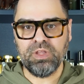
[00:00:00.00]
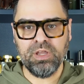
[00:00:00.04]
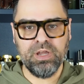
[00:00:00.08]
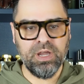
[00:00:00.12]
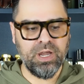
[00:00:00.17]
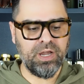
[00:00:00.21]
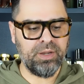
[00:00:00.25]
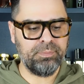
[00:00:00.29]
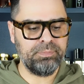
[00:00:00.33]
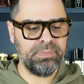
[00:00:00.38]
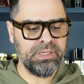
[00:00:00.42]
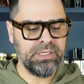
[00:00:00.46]

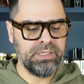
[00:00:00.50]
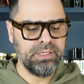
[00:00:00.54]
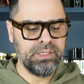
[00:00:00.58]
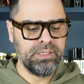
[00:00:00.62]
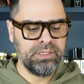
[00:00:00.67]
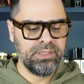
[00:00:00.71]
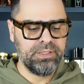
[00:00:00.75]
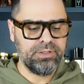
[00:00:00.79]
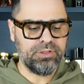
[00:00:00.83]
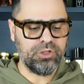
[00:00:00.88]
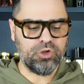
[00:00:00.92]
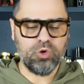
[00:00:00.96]
Um,
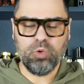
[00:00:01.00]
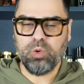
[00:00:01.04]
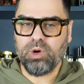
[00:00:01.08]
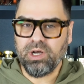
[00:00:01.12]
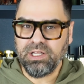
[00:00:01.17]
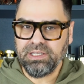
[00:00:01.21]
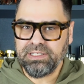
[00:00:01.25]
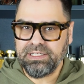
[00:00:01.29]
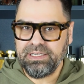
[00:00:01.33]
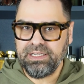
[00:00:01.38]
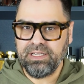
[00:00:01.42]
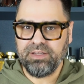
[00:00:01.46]
the
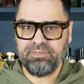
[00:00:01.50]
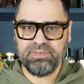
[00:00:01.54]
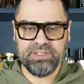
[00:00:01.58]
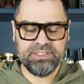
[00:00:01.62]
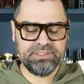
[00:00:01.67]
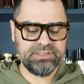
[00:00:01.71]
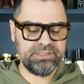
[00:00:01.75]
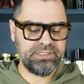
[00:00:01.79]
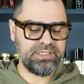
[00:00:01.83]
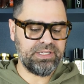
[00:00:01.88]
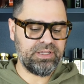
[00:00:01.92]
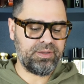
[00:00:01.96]
quality of
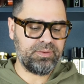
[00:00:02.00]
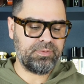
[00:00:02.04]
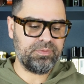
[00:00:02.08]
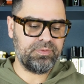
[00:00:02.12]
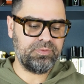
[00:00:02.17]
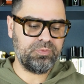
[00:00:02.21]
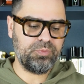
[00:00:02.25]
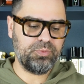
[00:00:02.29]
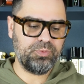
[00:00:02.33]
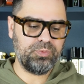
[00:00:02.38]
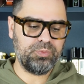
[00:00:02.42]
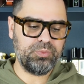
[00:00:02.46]
it, uh,
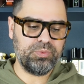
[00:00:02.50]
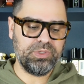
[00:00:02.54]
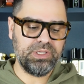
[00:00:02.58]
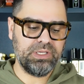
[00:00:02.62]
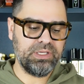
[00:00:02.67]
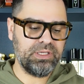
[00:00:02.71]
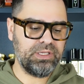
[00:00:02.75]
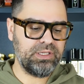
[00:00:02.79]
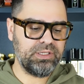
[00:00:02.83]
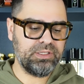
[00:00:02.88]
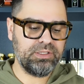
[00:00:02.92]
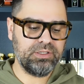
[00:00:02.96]

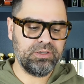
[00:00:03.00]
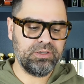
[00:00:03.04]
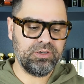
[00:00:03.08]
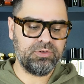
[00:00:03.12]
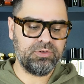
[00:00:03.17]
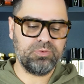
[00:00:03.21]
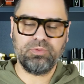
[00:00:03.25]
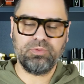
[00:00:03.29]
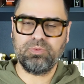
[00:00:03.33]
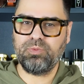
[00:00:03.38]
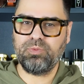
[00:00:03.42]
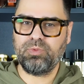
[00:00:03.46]
you
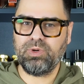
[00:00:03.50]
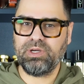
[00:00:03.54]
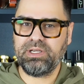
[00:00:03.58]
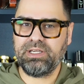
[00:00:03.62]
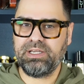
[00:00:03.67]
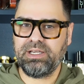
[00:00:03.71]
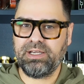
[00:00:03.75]
know, what